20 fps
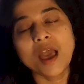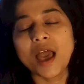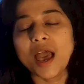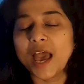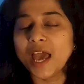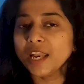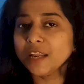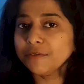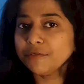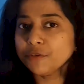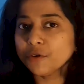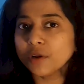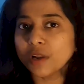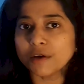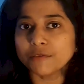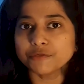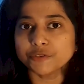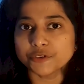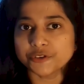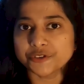And if you
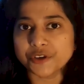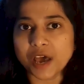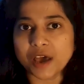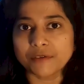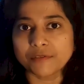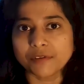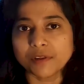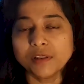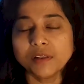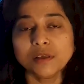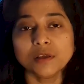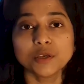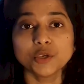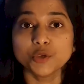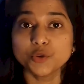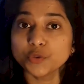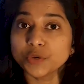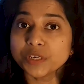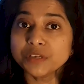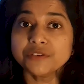love to travel,
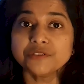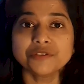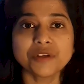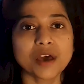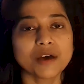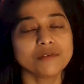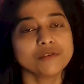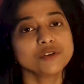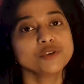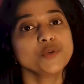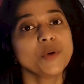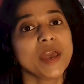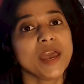you can travel to